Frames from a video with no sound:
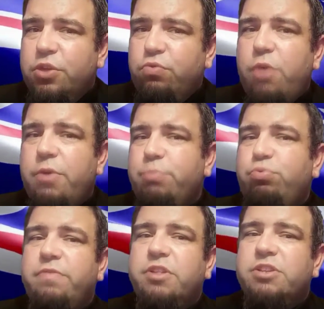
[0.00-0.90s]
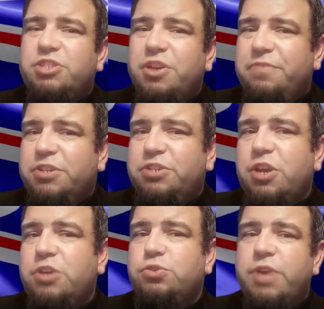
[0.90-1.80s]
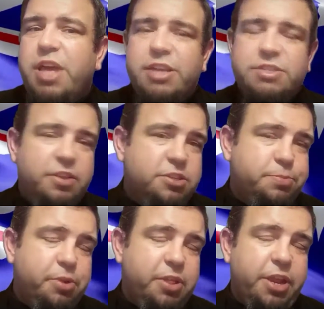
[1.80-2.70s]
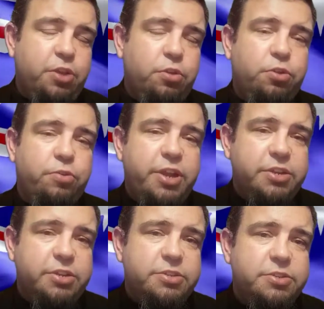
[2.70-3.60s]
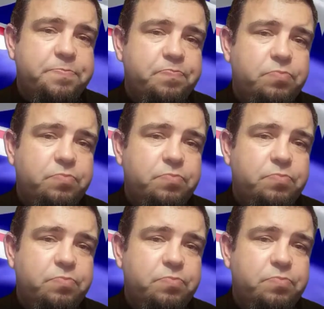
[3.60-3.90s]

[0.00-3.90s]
growing prevalence of the social cancer that is political correctness.